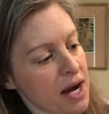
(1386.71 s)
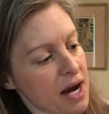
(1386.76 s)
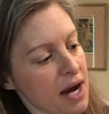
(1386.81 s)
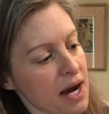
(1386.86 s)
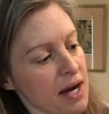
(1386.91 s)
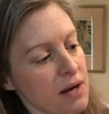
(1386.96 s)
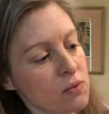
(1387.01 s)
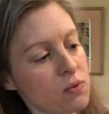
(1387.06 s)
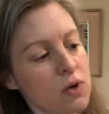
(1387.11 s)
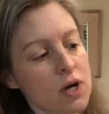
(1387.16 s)

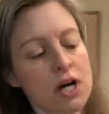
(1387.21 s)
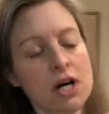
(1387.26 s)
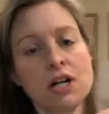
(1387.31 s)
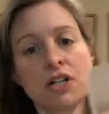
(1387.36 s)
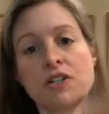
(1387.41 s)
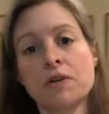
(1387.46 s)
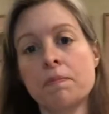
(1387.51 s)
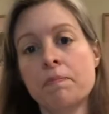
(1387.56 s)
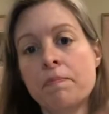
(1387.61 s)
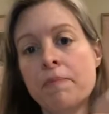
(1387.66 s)
I
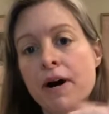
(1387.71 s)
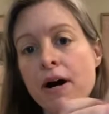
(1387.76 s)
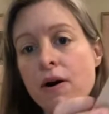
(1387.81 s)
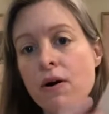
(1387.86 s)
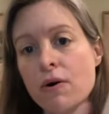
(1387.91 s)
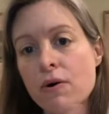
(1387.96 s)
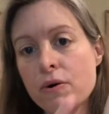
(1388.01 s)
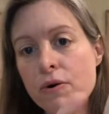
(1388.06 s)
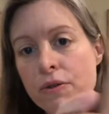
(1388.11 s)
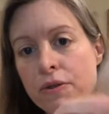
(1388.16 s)
worked
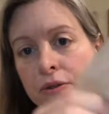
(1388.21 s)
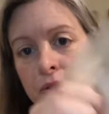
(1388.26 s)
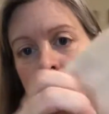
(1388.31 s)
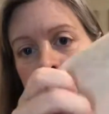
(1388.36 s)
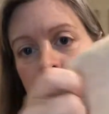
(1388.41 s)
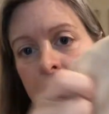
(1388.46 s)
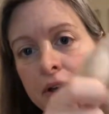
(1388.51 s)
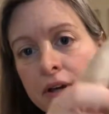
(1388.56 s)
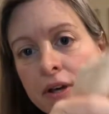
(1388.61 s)
both